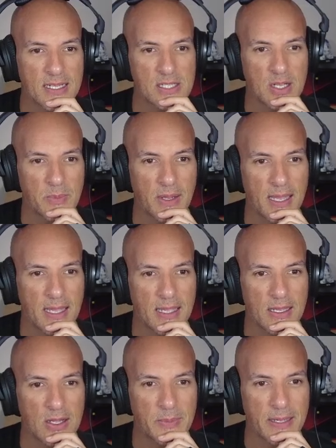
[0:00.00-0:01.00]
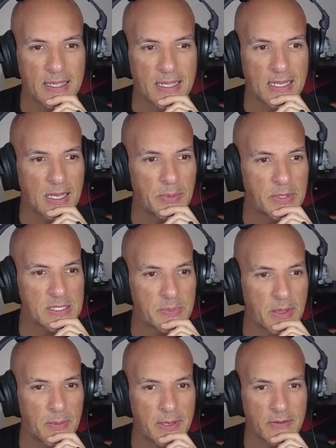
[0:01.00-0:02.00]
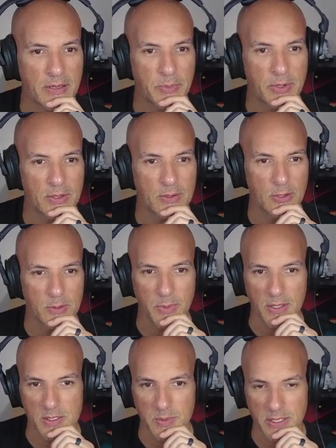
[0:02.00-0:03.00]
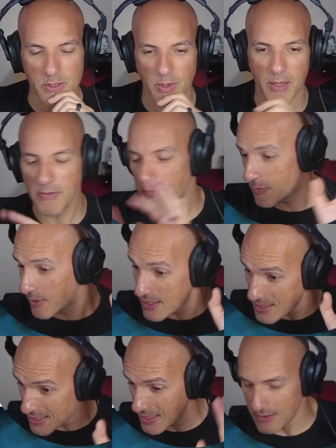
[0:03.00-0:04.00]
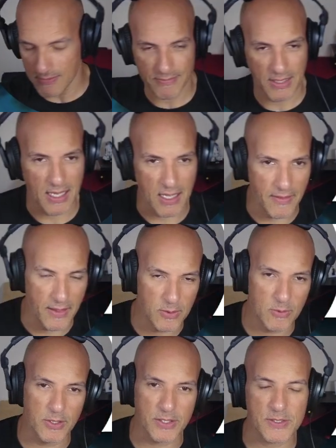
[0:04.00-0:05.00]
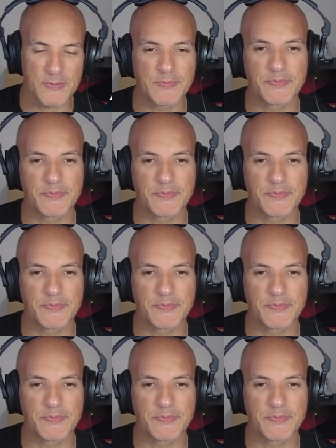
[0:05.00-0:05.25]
It's on my GitHub. It's a public repo called Bill Splitter Web if you want to see how that all works.